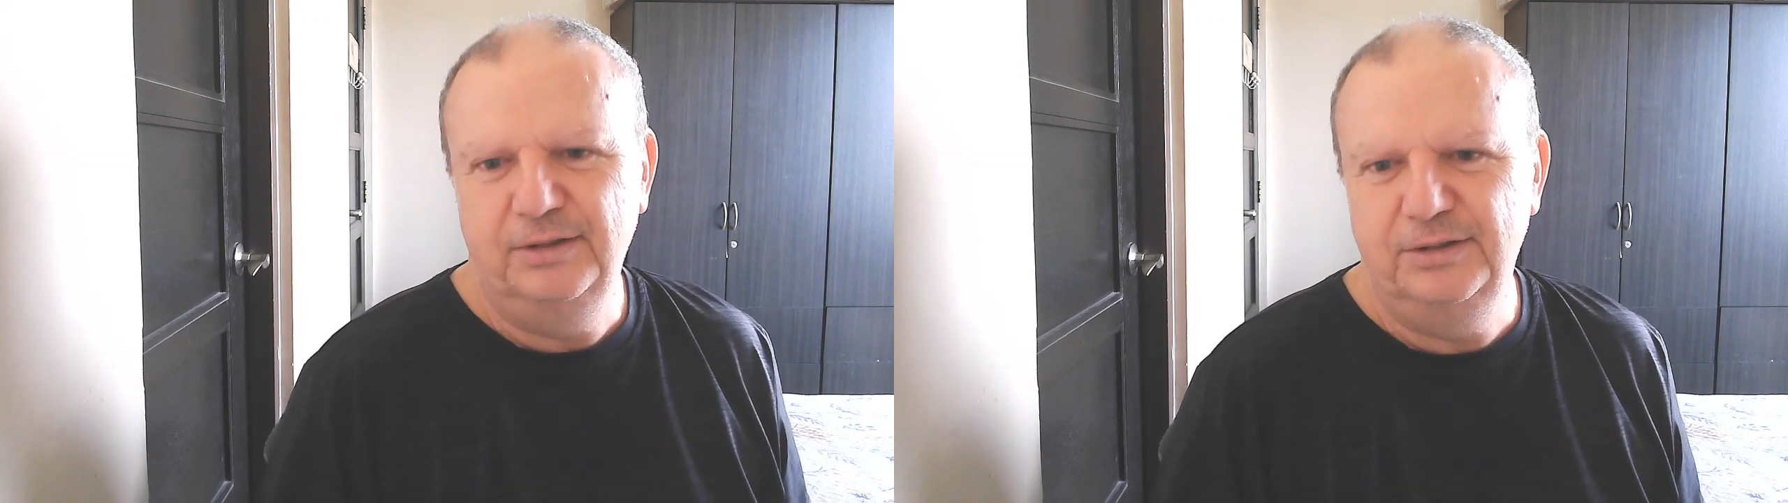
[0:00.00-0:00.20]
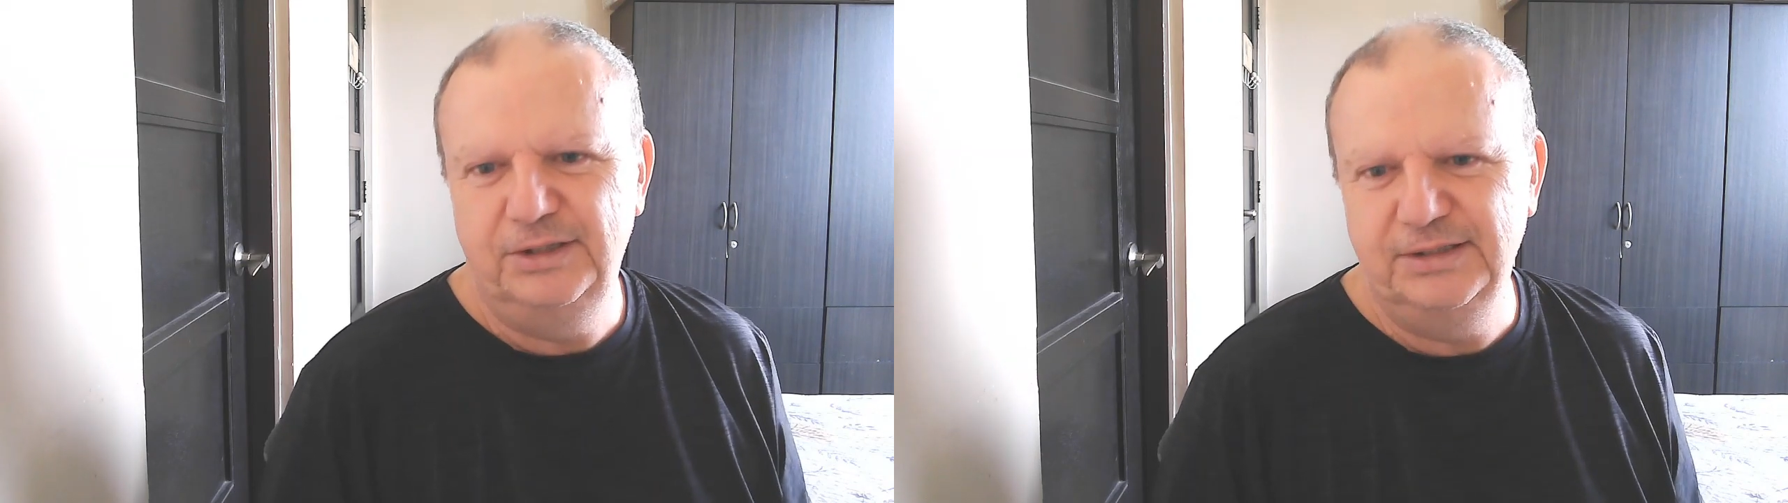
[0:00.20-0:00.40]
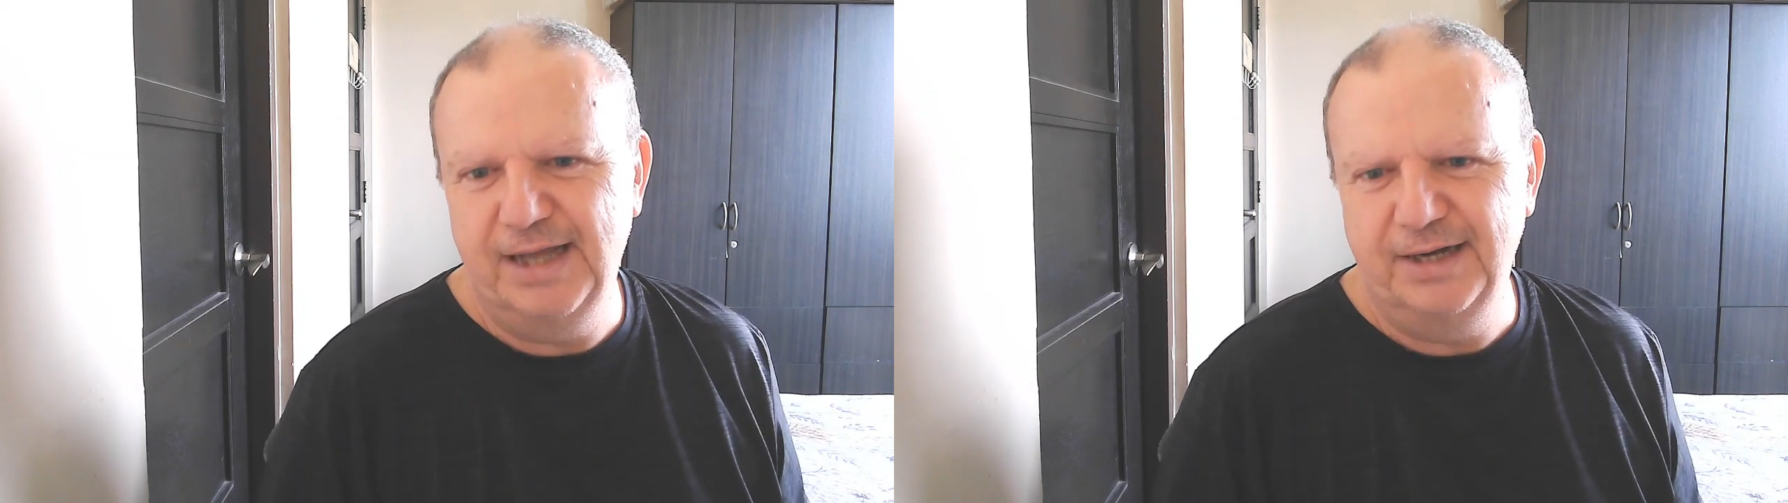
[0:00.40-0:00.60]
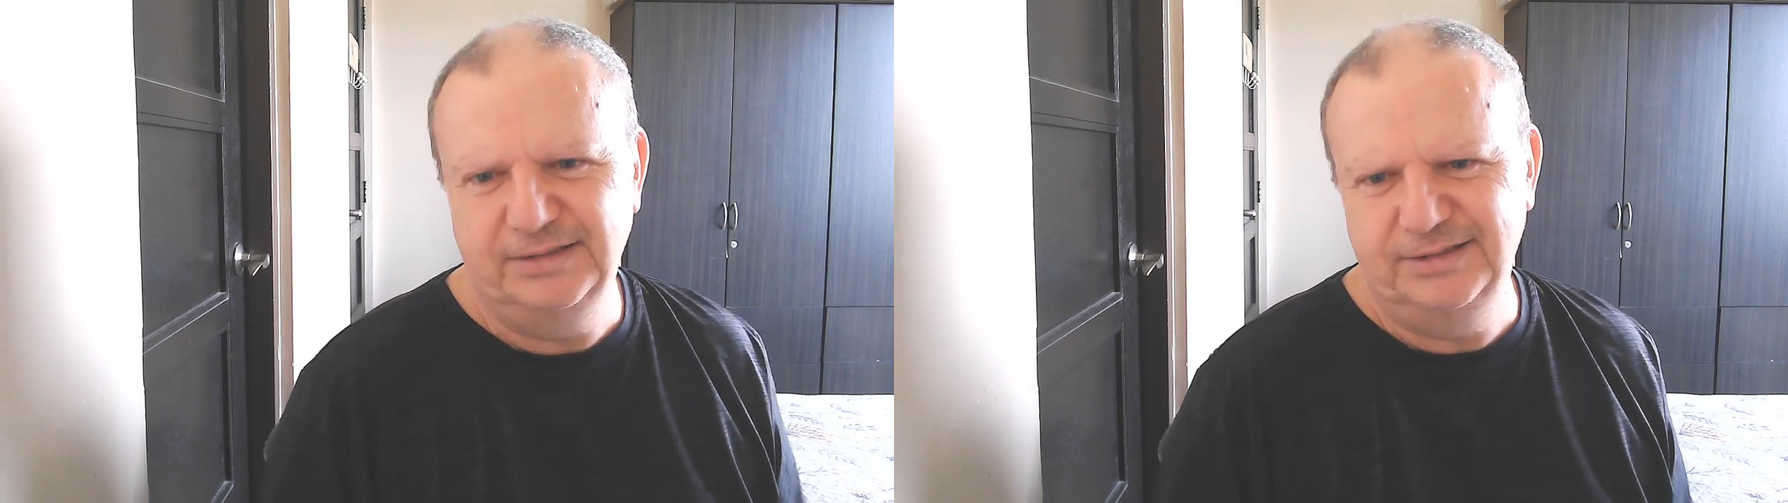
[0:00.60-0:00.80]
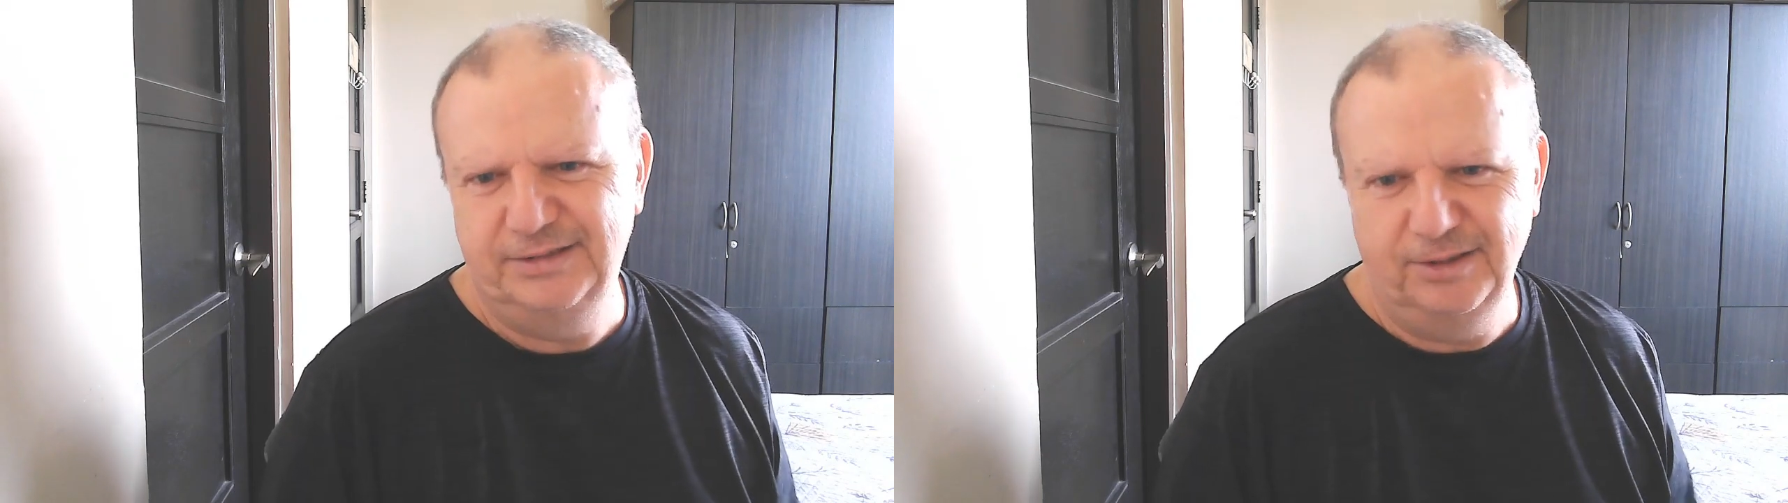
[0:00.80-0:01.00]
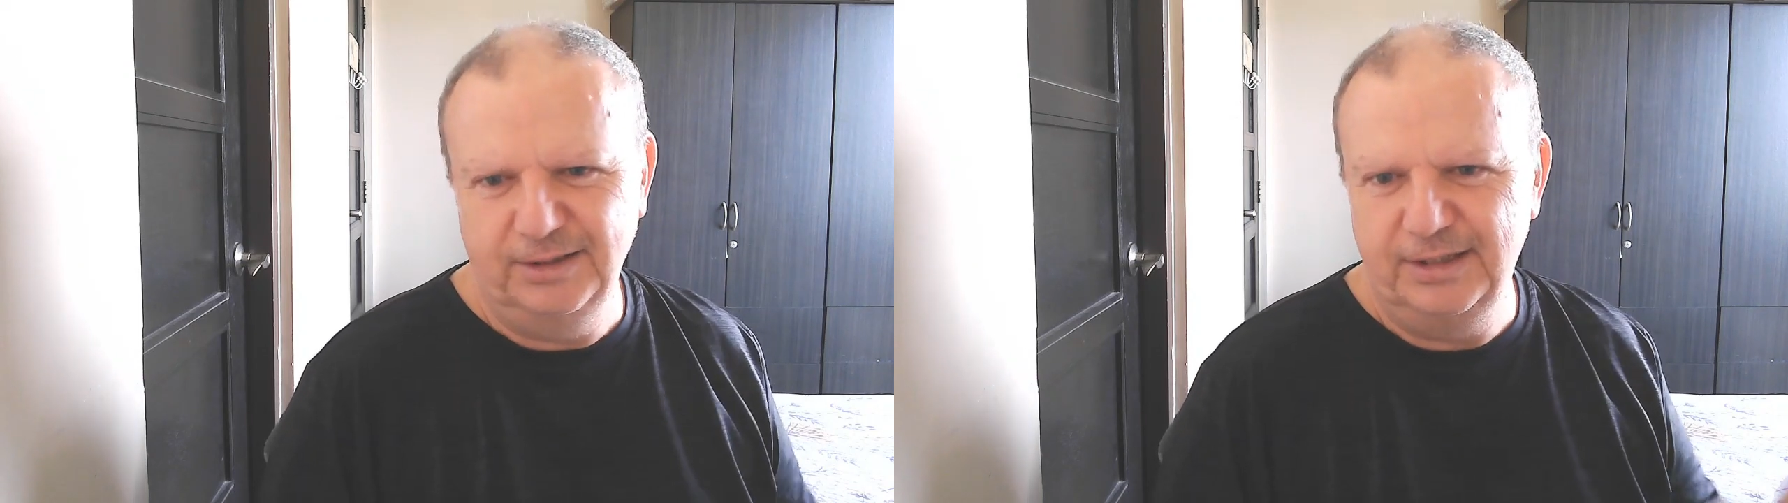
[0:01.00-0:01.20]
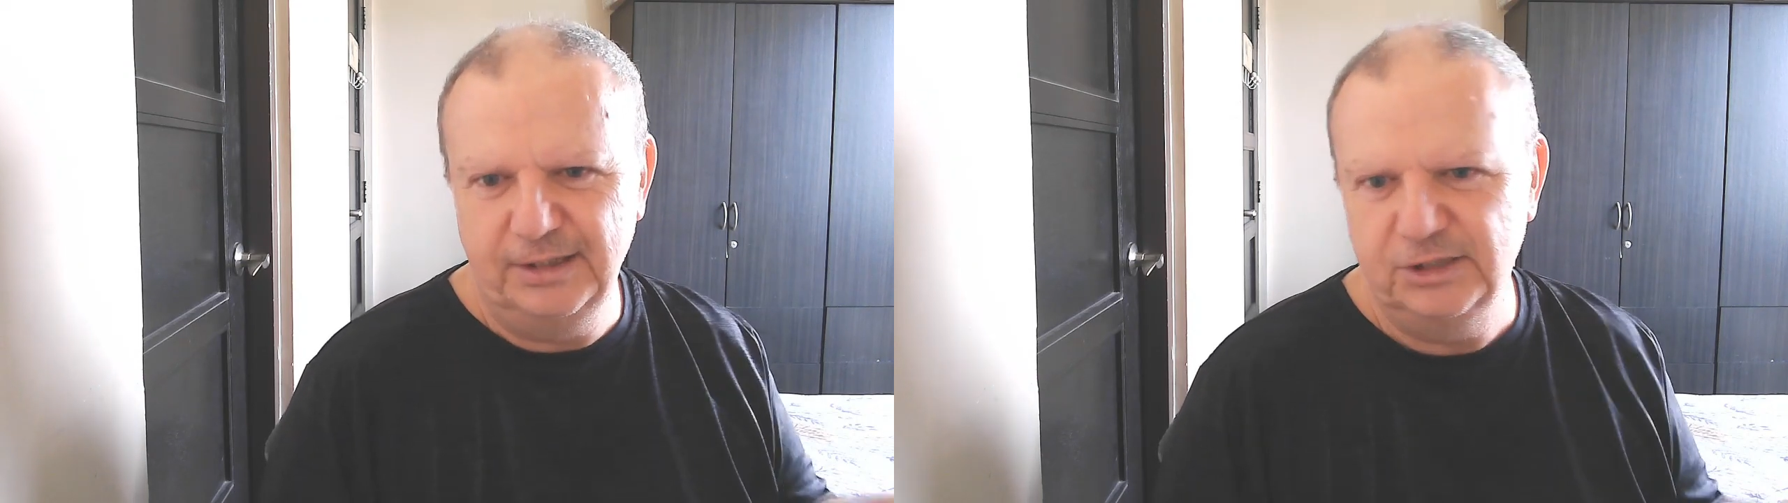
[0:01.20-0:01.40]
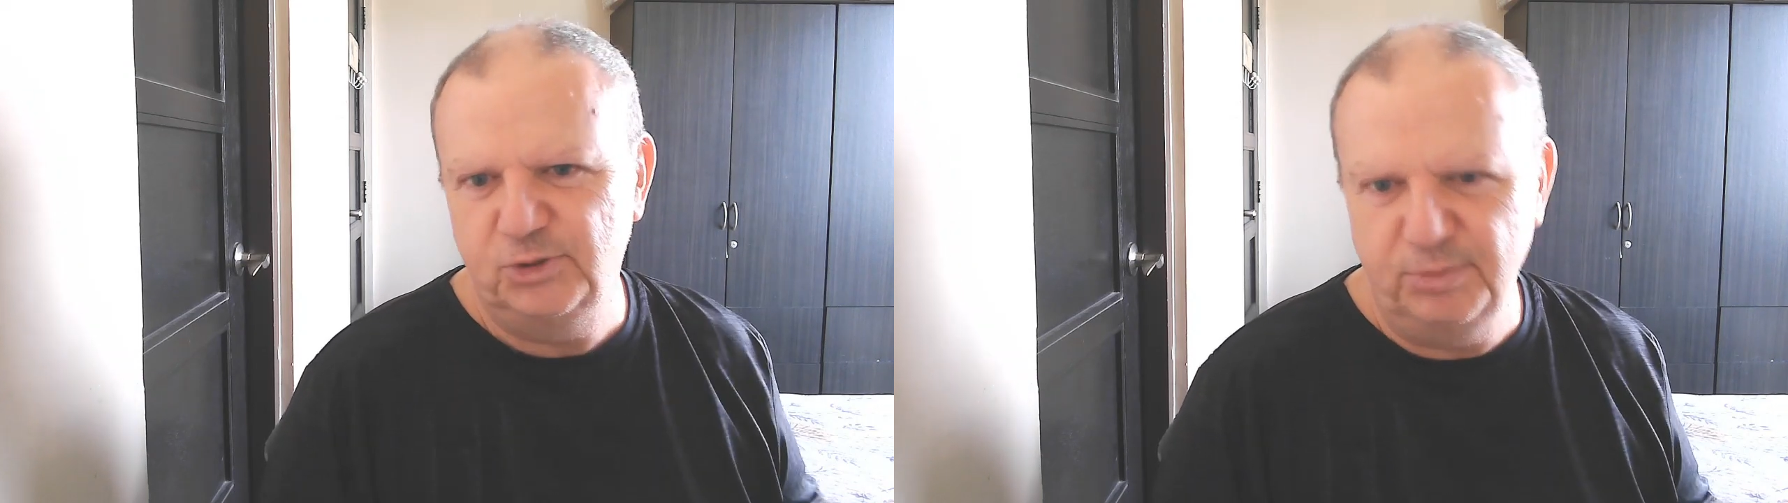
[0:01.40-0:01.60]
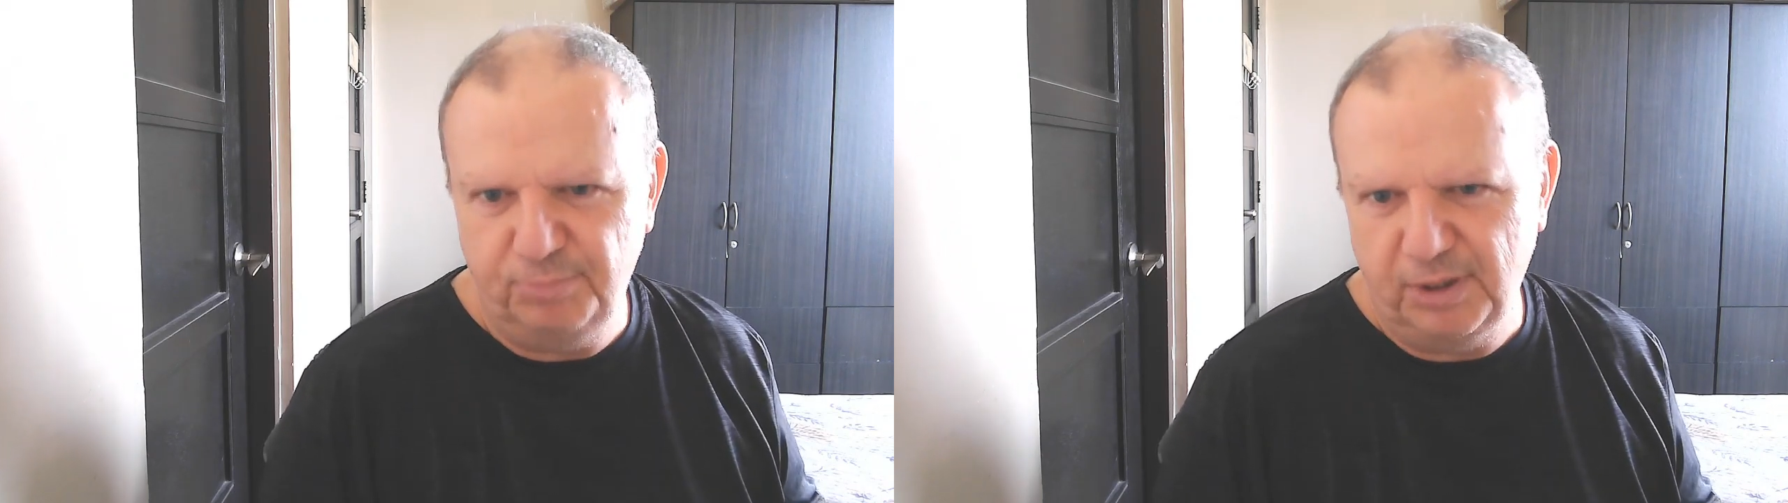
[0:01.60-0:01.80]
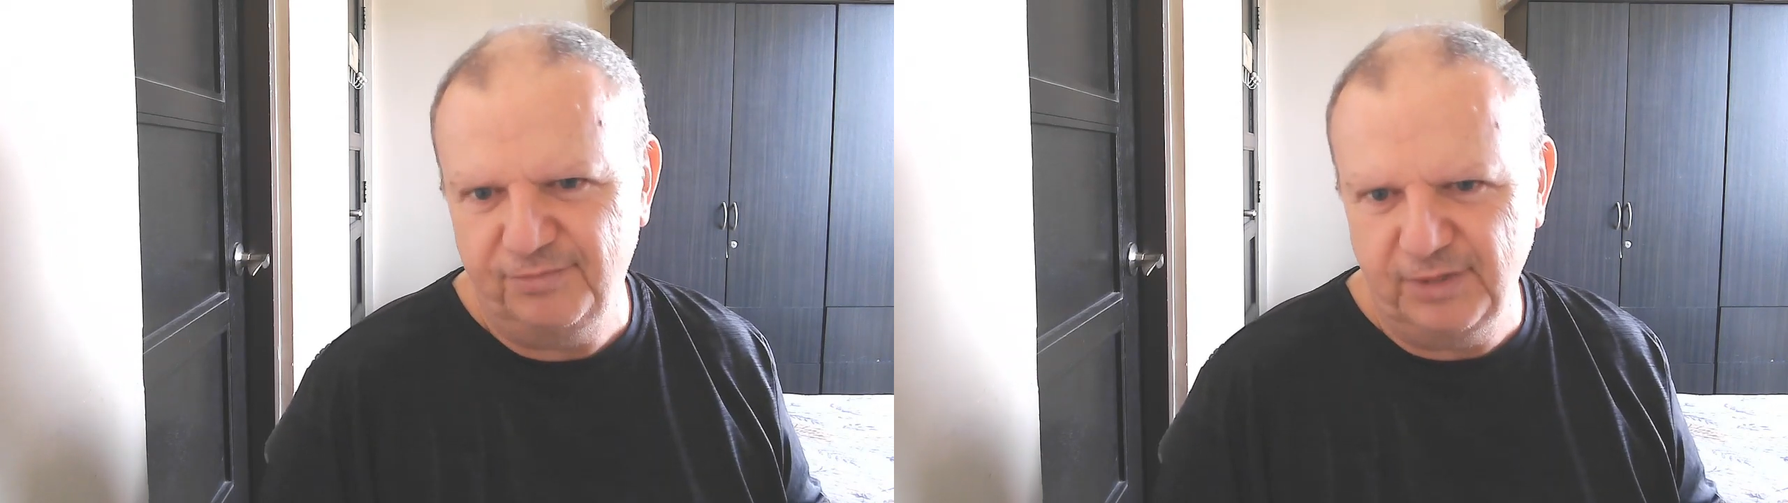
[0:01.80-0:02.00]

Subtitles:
she's not necessarily a history buff